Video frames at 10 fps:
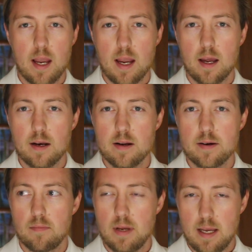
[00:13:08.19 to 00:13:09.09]
can
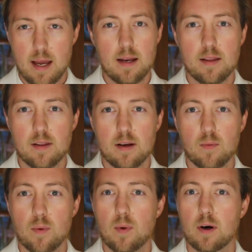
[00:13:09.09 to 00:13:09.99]
be anything
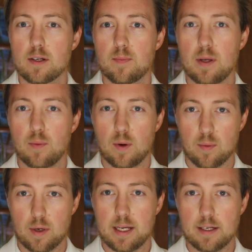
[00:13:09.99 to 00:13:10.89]
we want to be when
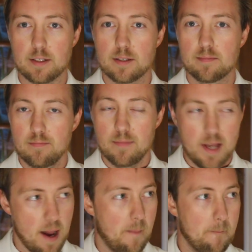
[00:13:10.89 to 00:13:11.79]
we're kids.
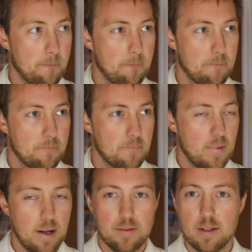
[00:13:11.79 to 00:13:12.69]
Yeah,
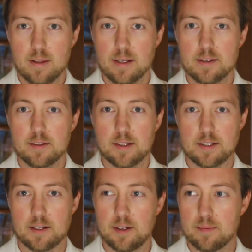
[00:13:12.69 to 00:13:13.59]
I think that's the
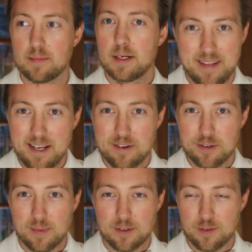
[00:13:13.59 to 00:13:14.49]
lesson here. Thank you
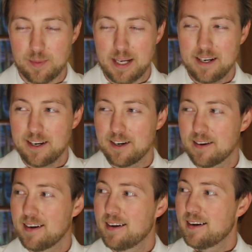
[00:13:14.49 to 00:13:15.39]
so much for being
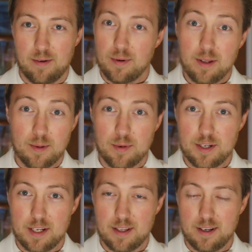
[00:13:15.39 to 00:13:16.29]
here. I really
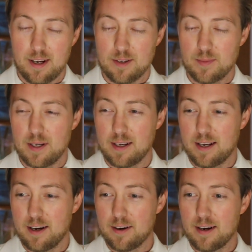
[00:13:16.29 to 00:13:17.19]
appreciate that you guys being
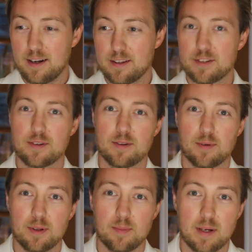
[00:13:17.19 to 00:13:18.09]
here. This was a
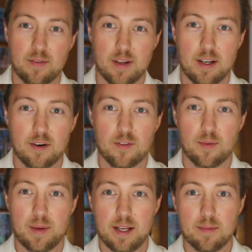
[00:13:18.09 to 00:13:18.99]
really big video for
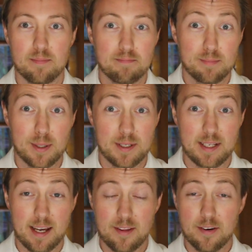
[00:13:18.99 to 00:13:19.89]
me to put
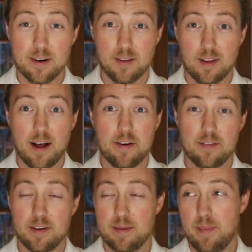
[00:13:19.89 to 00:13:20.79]
together and a lot of
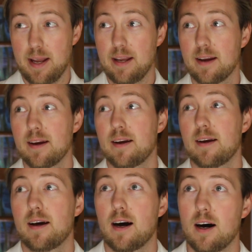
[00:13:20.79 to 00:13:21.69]
fun to make,
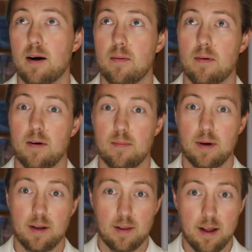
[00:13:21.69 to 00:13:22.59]

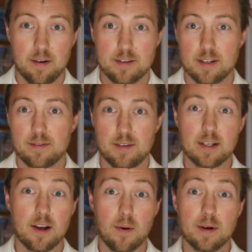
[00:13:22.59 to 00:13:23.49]
but a lot of stuff
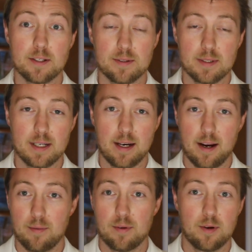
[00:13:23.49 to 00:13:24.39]
did go into it, and I
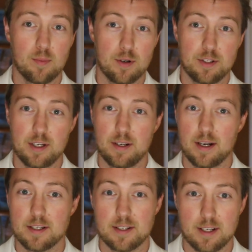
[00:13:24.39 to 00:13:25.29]
really appreciate you
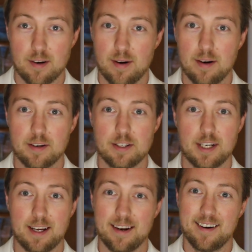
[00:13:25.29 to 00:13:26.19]
guys sticking around to
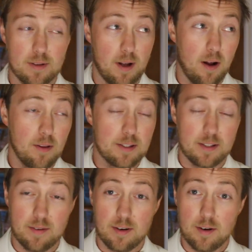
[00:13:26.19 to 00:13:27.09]
check it out. All that's
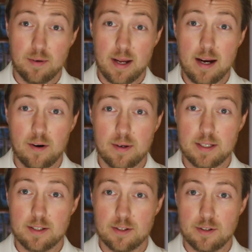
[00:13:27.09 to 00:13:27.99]
left to do now
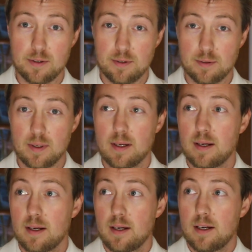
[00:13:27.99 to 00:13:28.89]
is to
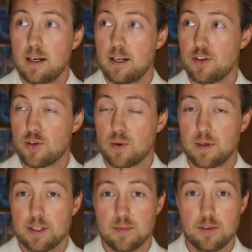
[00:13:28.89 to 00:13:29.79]

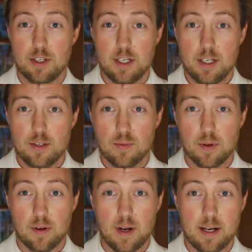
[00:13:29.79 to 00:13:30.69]
enjoy some cheese
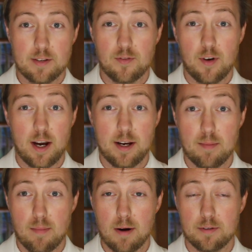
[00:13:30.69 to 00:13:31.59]
with a nice fine
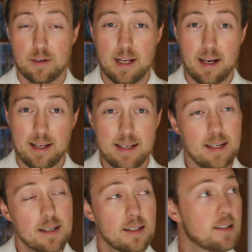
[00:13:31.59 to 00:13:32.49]

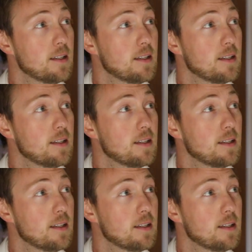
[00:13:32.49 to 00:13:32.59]
mozzarella